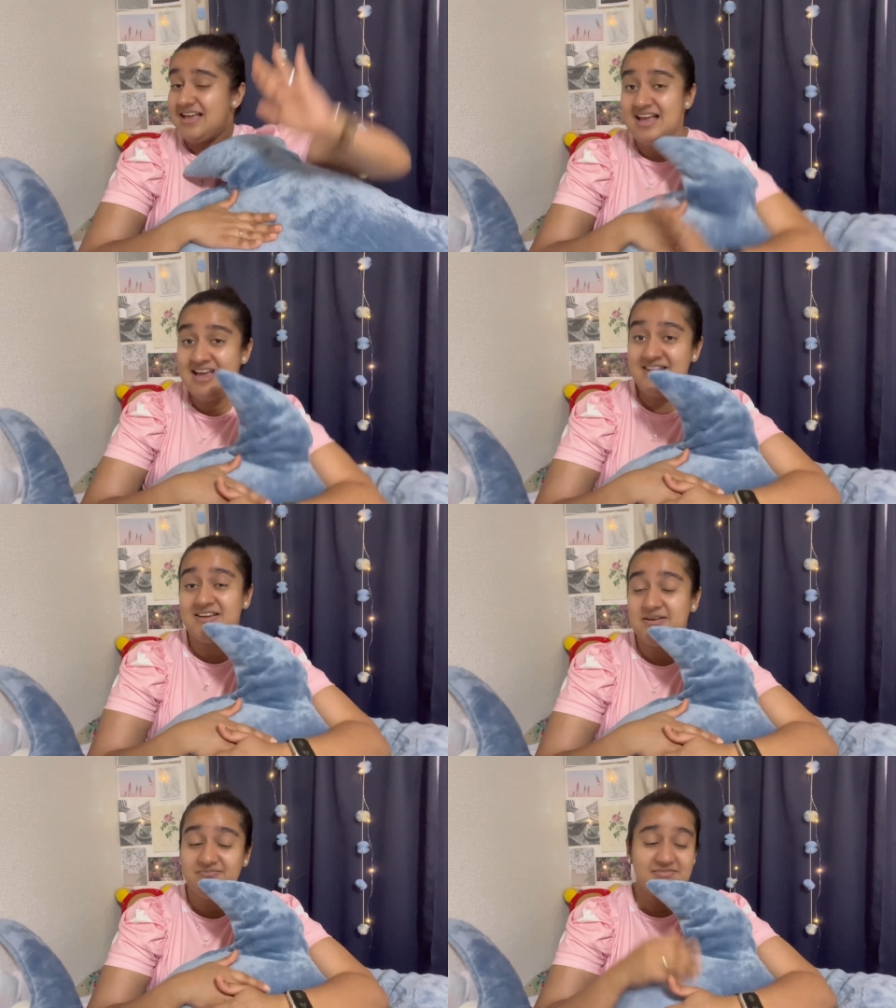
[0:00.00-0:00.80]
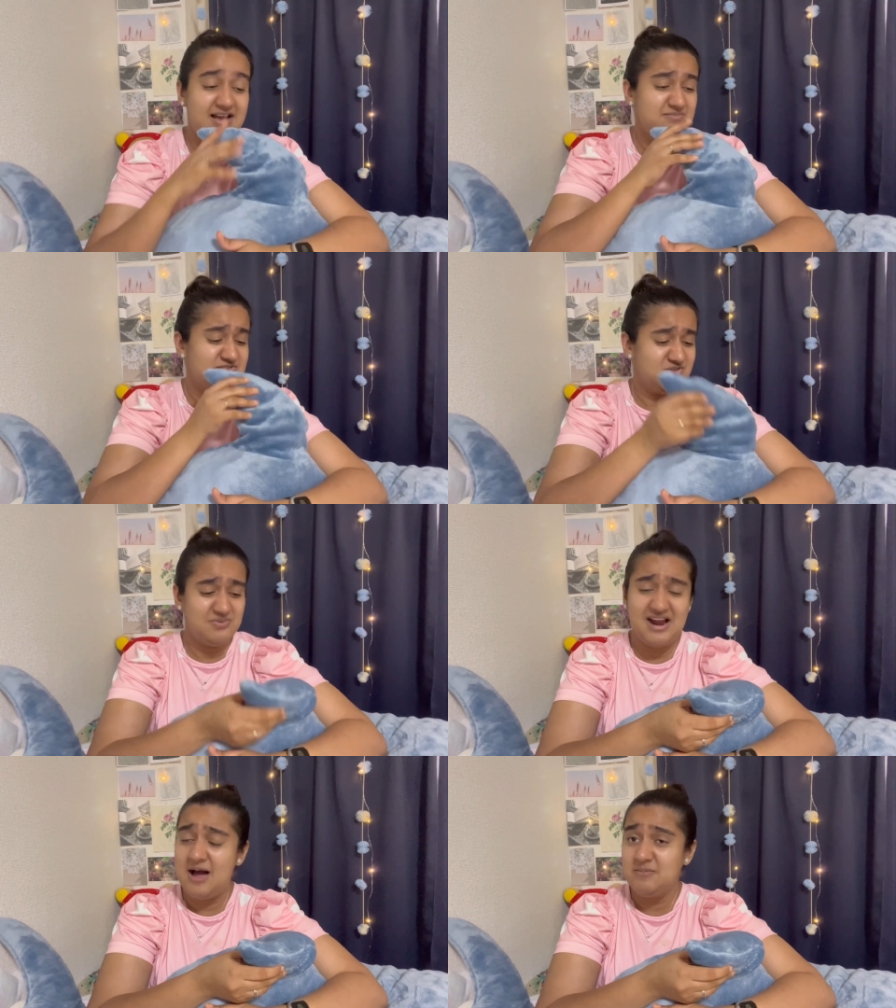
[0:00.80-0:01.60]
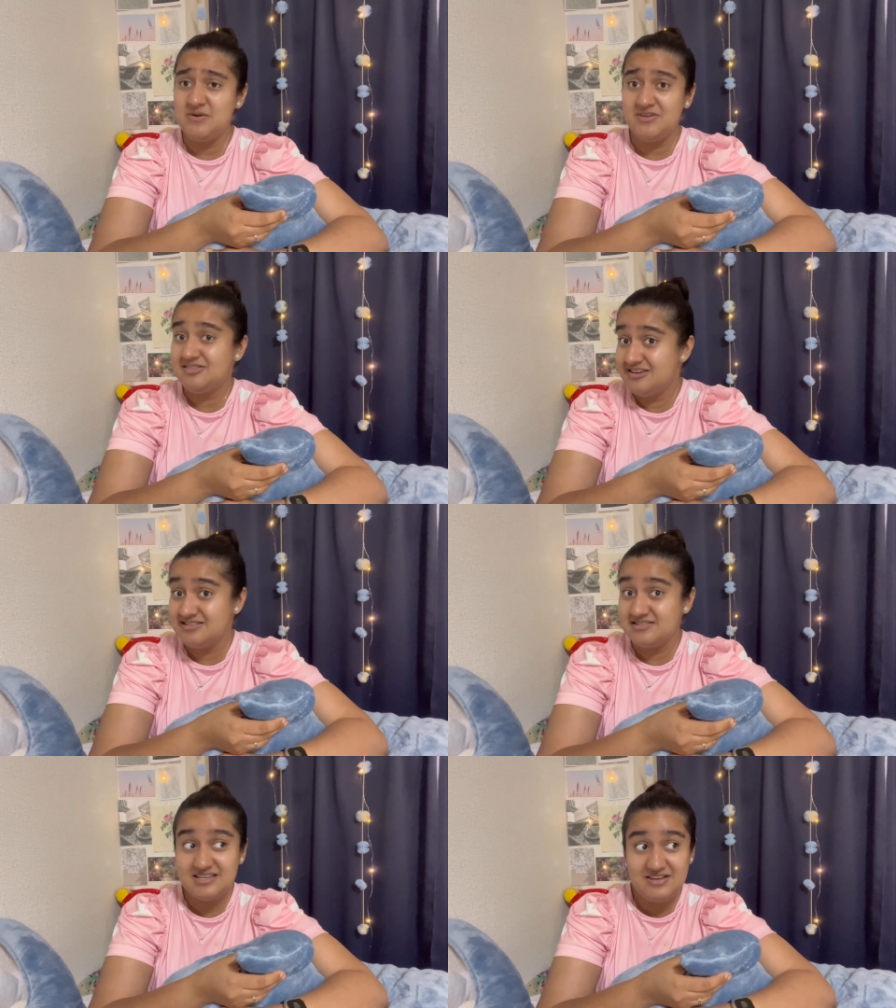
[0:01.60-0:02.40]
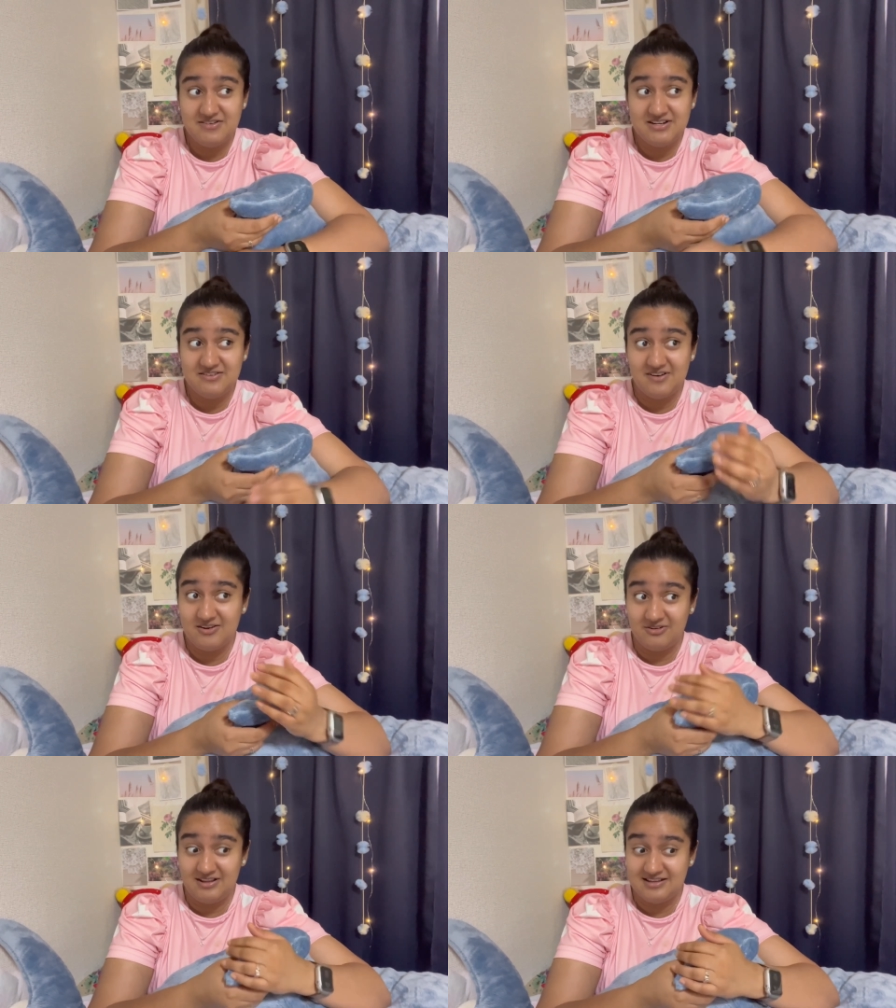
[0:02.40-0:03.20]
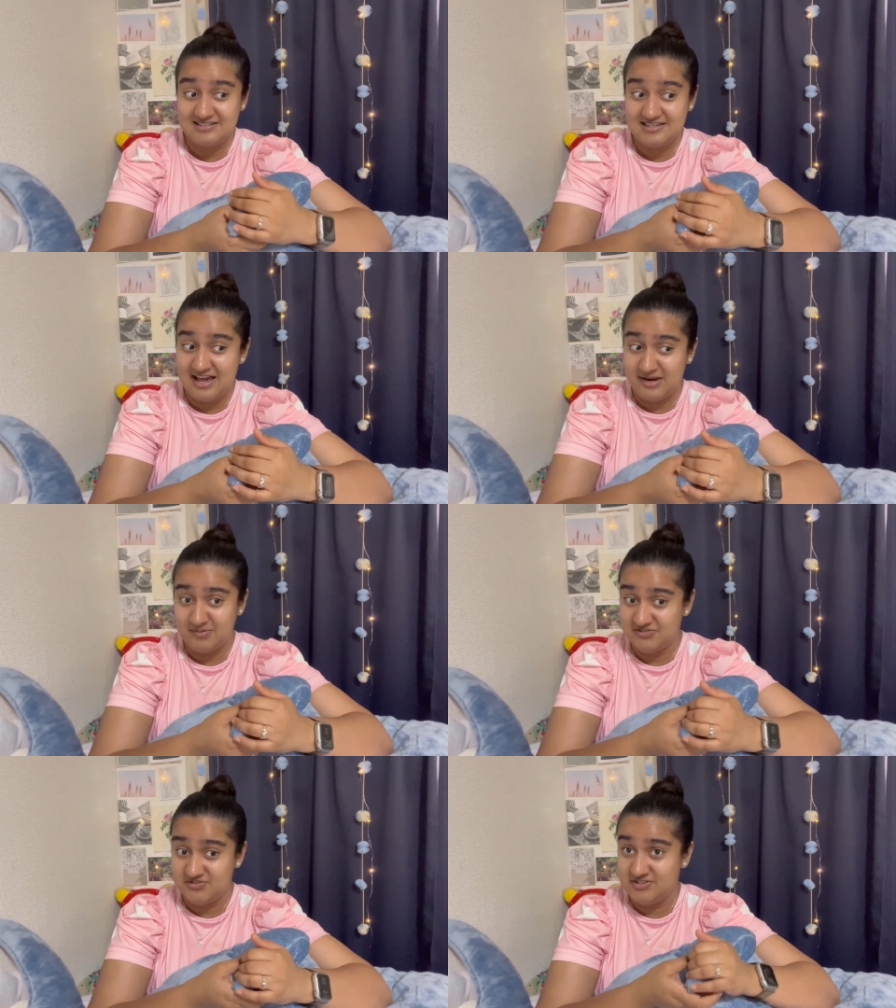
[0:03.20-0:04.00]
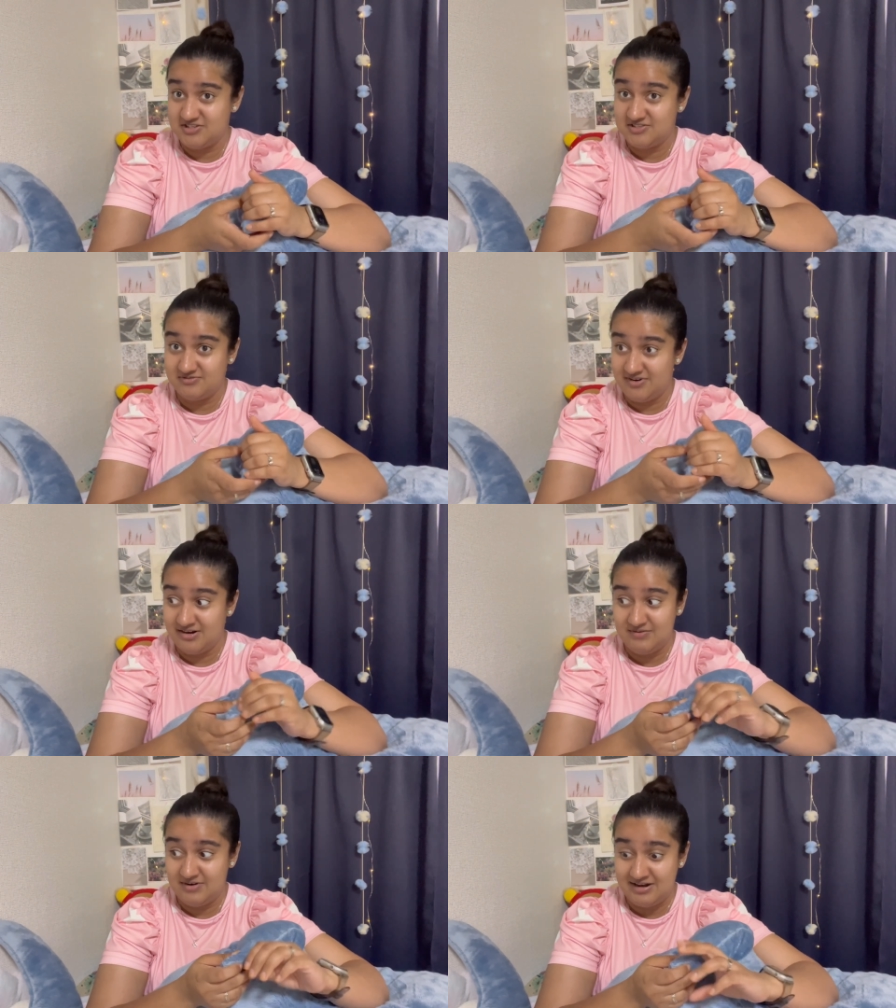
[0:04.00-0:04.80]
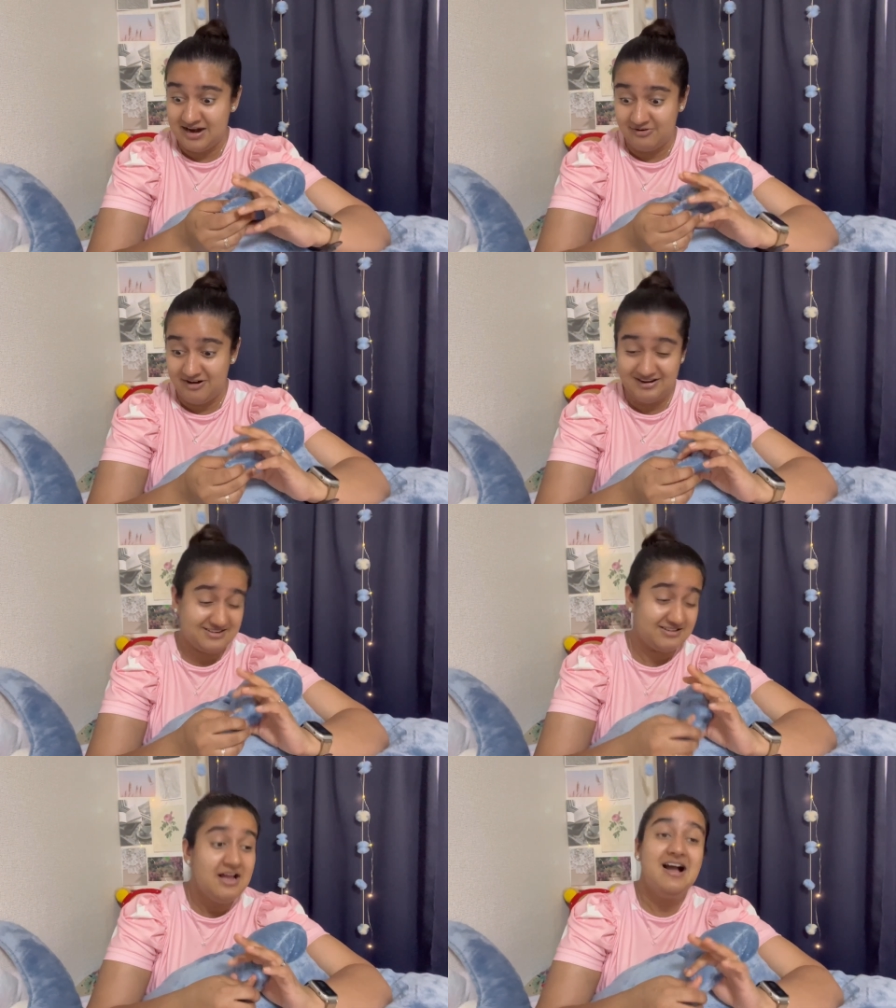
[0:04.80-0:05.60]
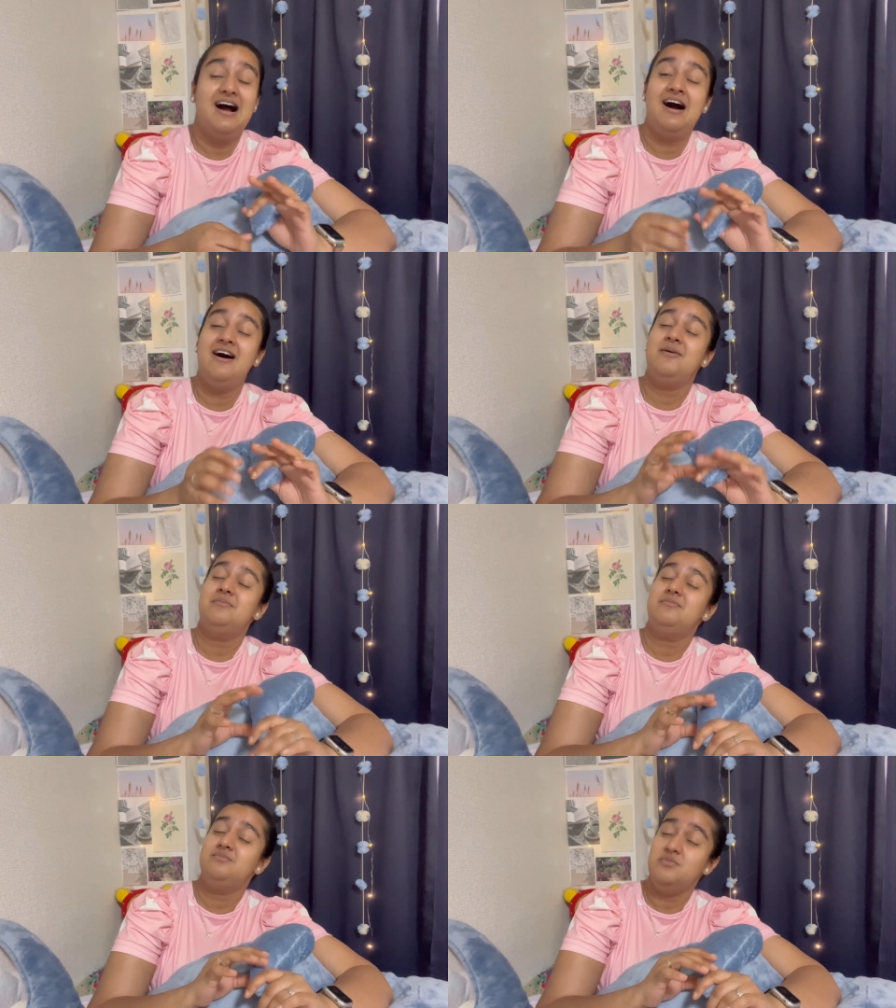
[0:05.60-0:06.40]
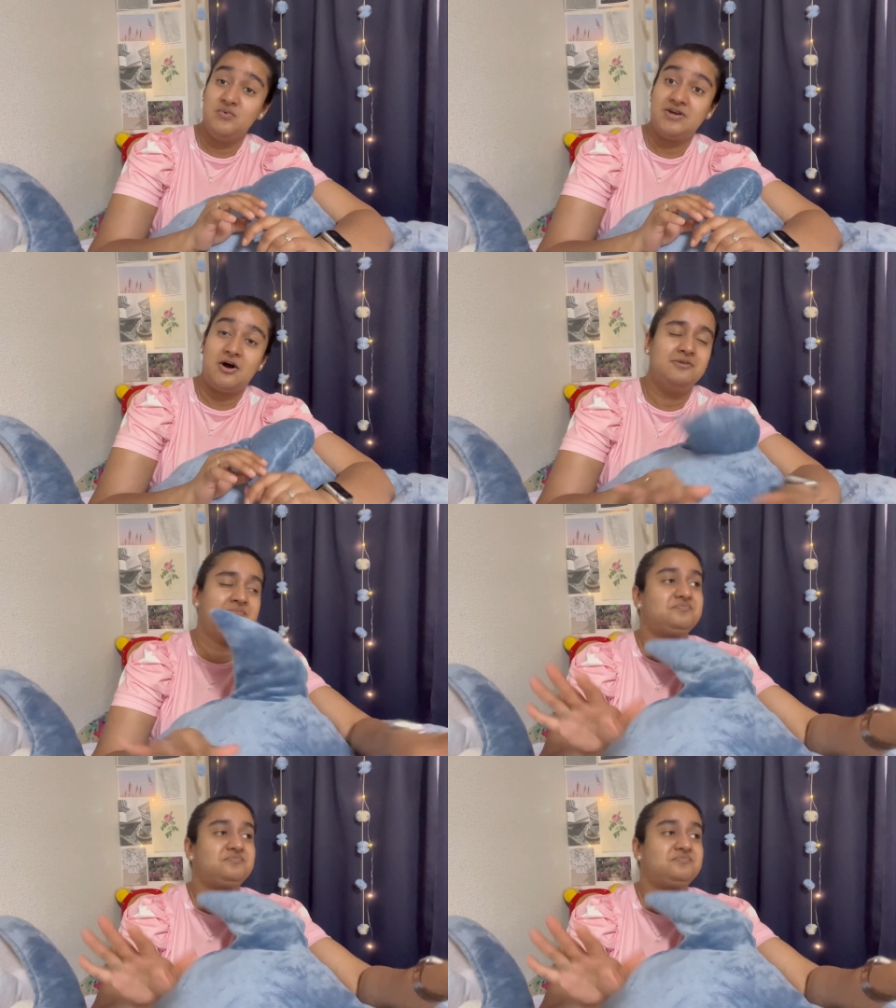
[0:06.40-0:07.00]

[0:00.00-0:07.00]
Anyway, I'm super happy with this, even if I don't like sea animals, which is very, very ironic. Um, moving on.